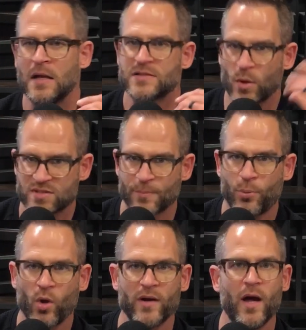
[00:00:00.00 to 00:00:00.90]
So it's
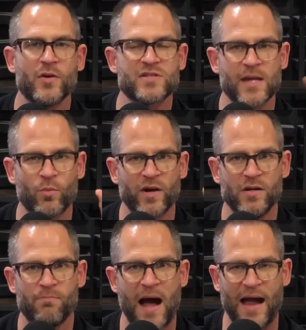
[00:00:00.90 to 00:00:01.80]
important to understand where you
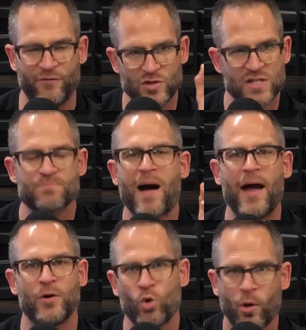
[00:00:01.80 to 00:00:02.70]
buy. If you just buy
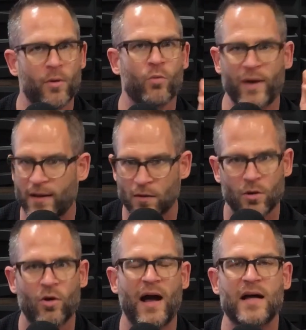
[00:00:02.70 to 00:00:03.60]
a normal, regular
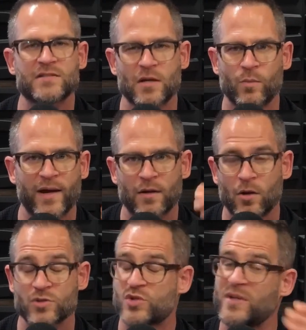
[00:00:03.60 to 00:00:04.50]
old house on a regular
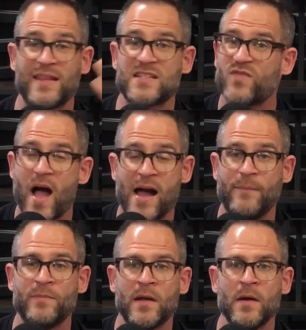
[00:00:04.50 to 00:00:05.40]
old street, that's fine.
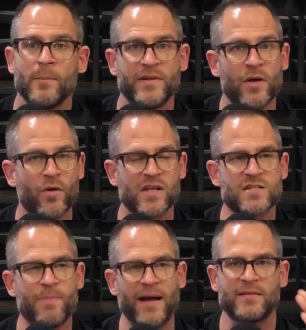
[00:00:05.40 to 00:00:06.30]
But don't
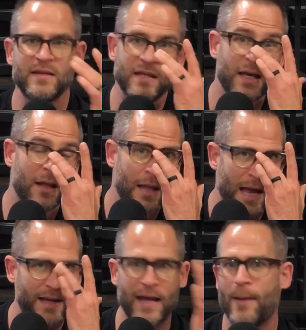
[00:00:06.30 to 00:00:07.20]
expect to get
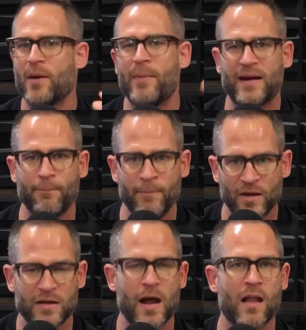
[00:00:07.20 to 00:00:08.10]
like, hey, I'm going to make $1
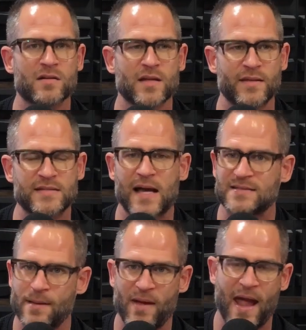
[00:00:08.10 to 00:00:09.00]
million on this house.
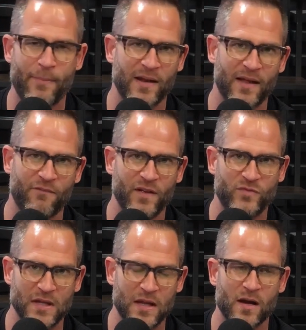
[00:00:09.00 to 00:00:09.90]
That may happen in like
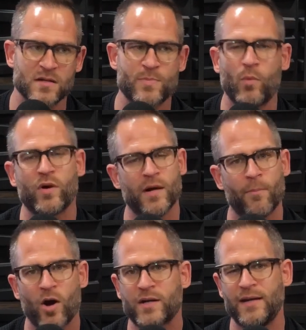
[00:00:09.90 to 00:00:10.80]
50 years. But we're in a
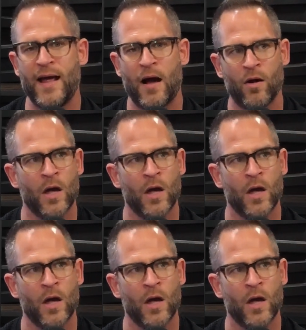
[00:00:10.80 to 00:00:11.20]
market now